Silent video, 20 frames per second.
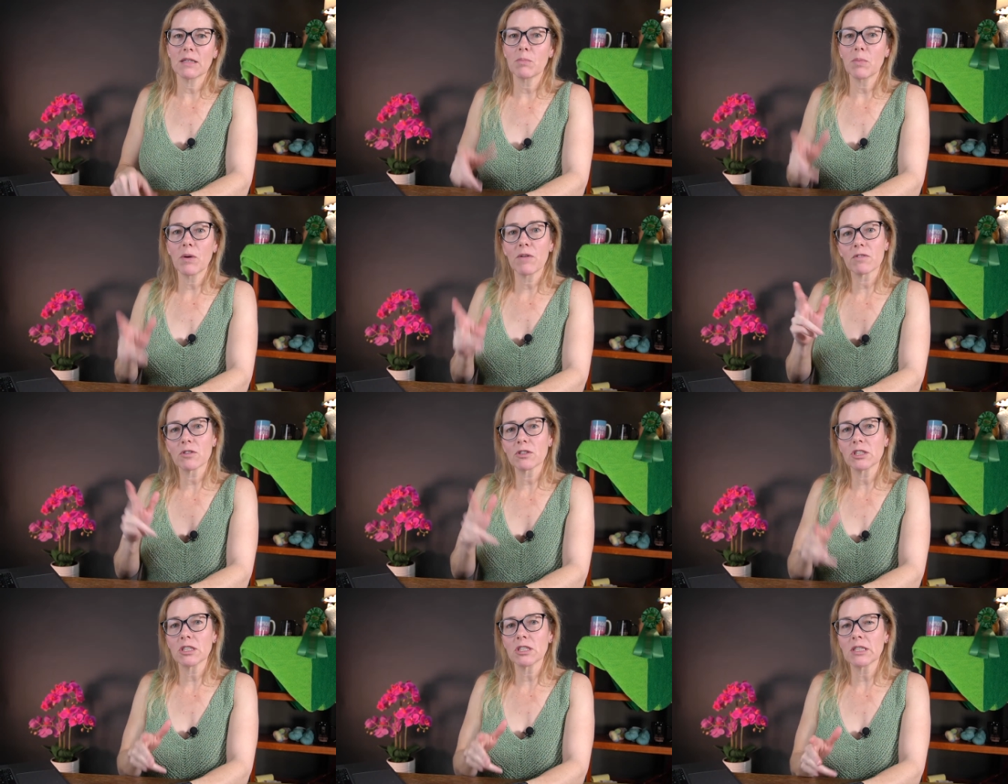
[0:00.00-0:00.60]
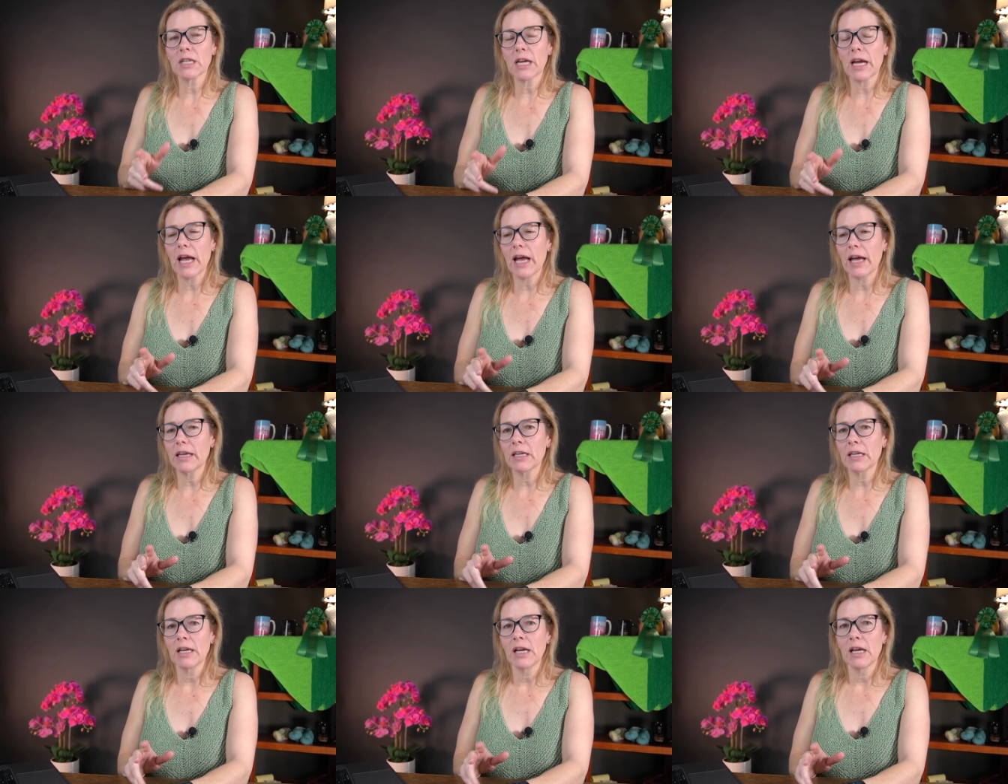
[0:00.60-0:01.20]
But Virginia
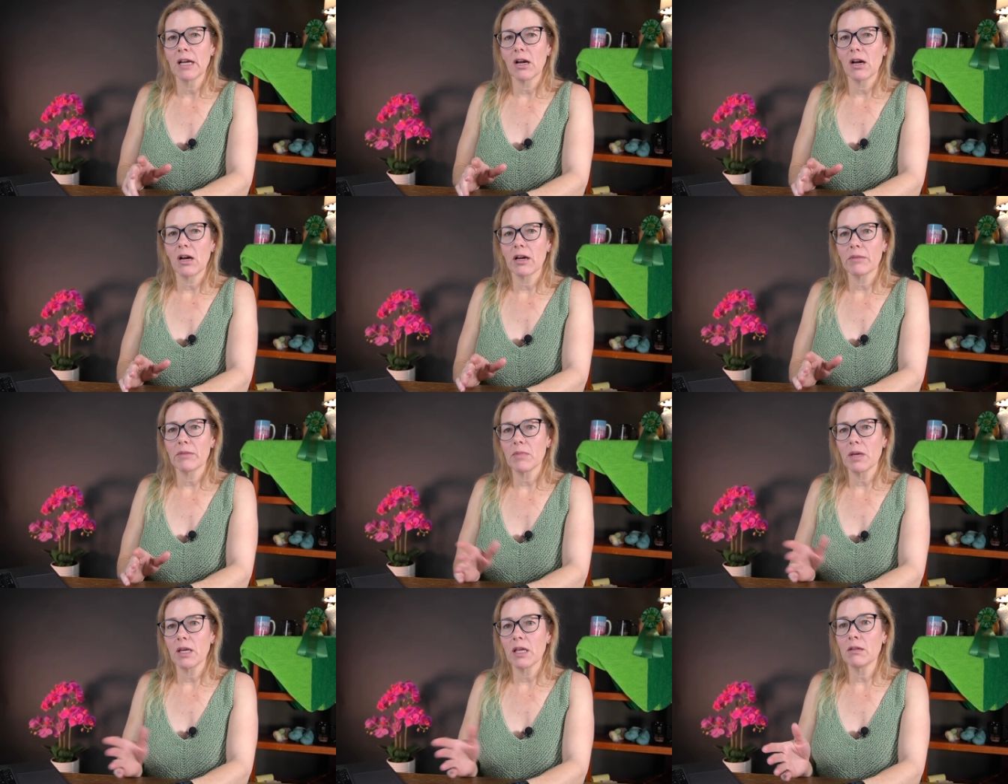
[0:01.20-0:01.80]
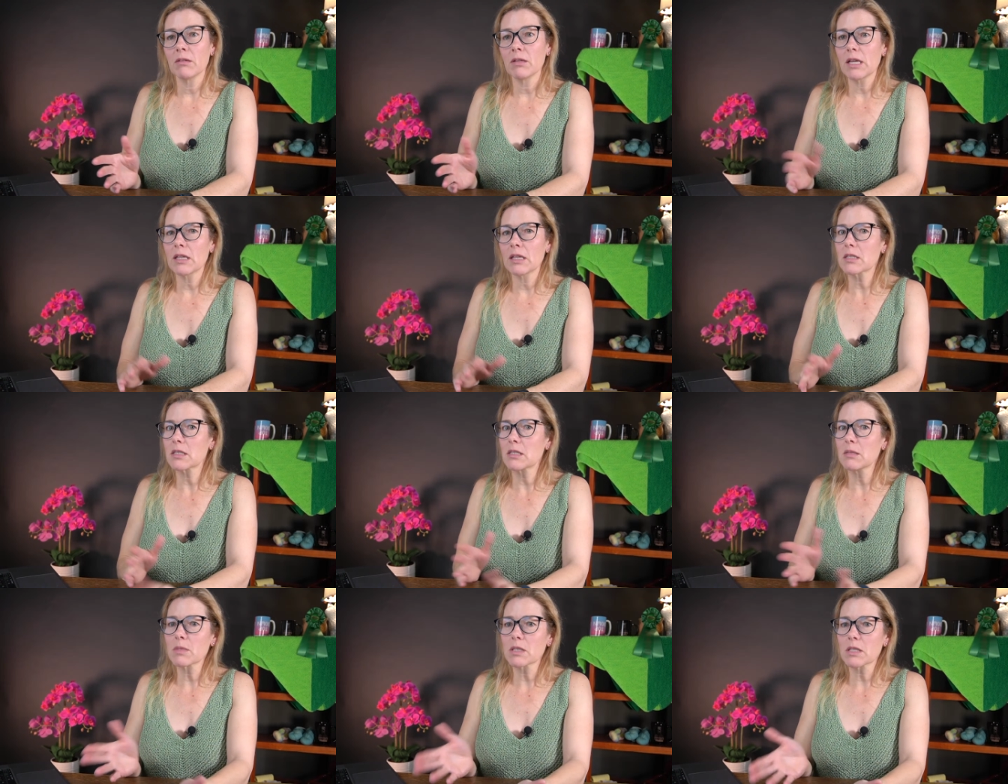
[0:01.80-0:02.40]
had, it
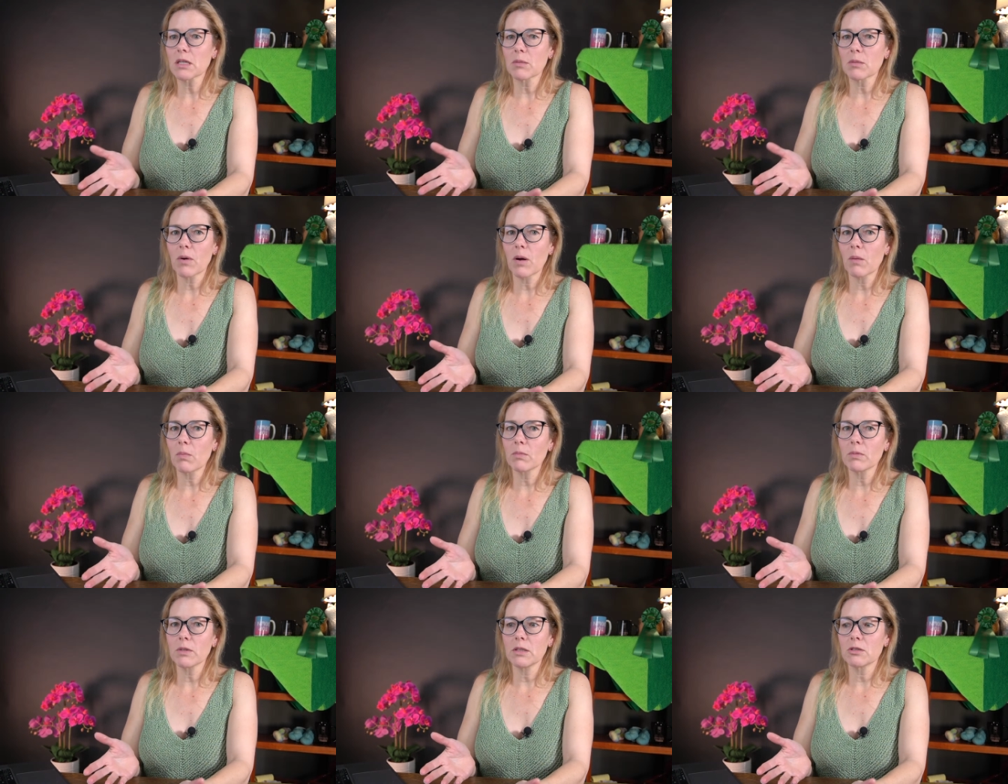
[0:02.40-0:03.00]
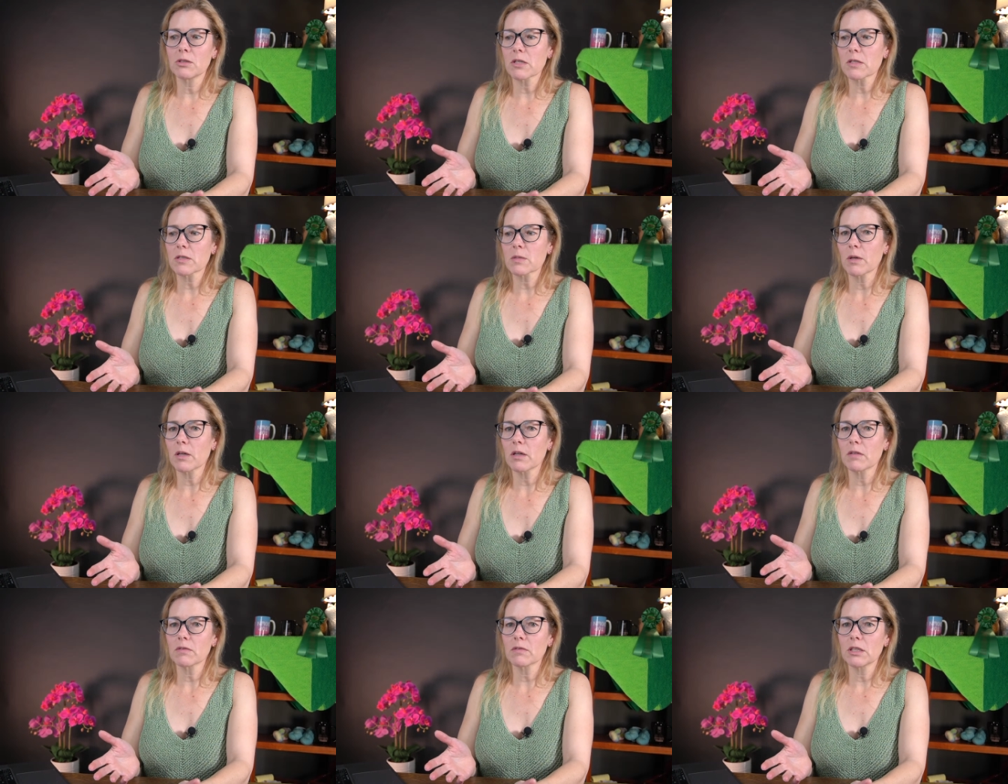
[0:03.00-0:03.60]
seems like probably just
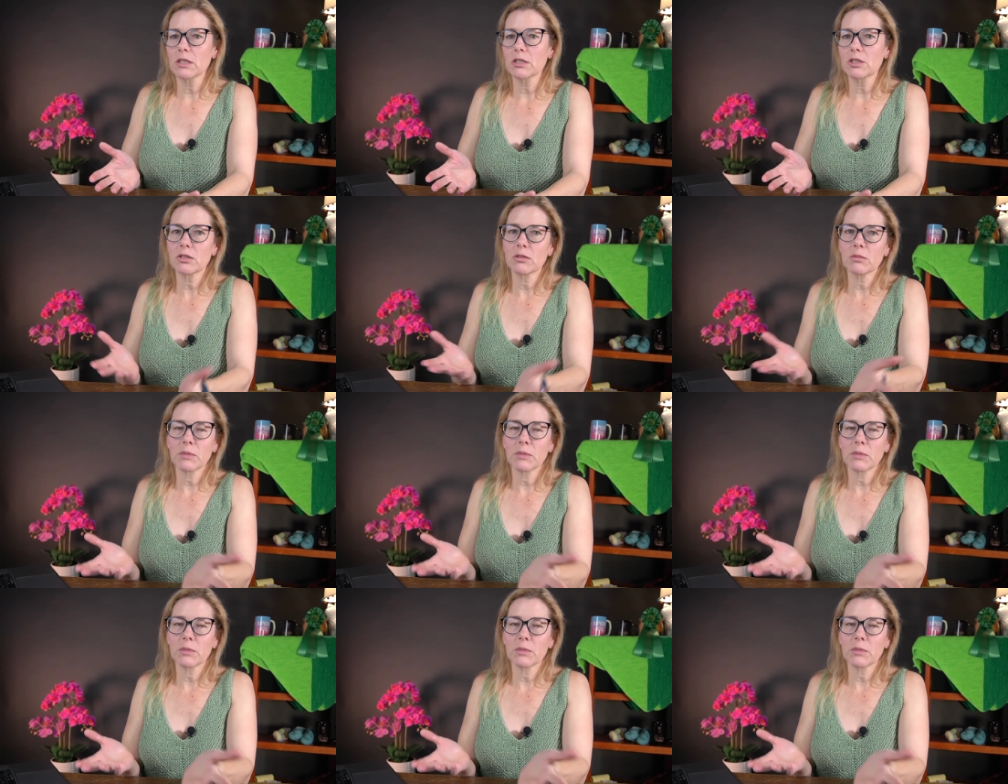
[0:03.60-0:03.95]
about every issue.